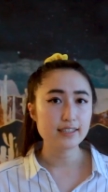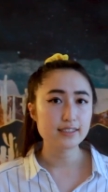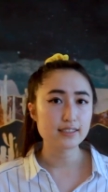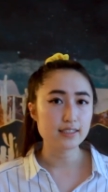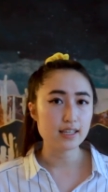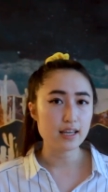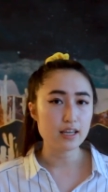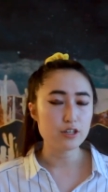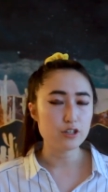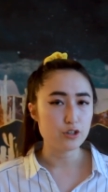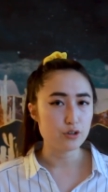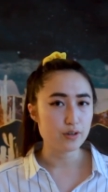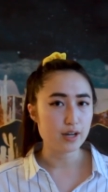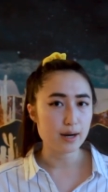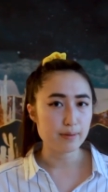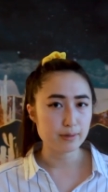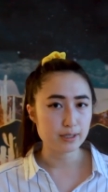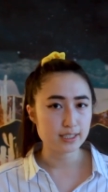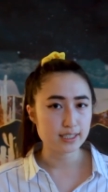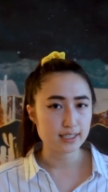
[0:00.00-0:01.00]
As a
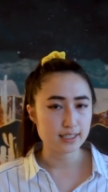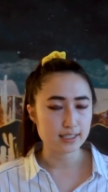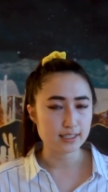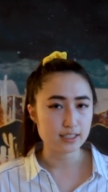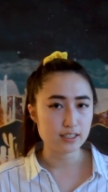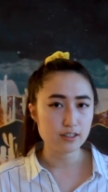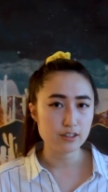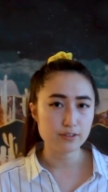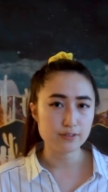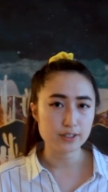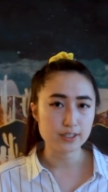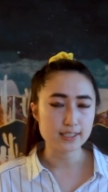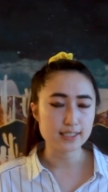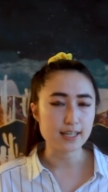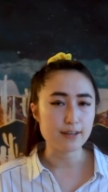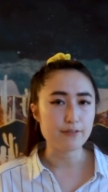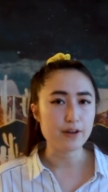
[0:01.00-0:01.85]
newcomer to this universe,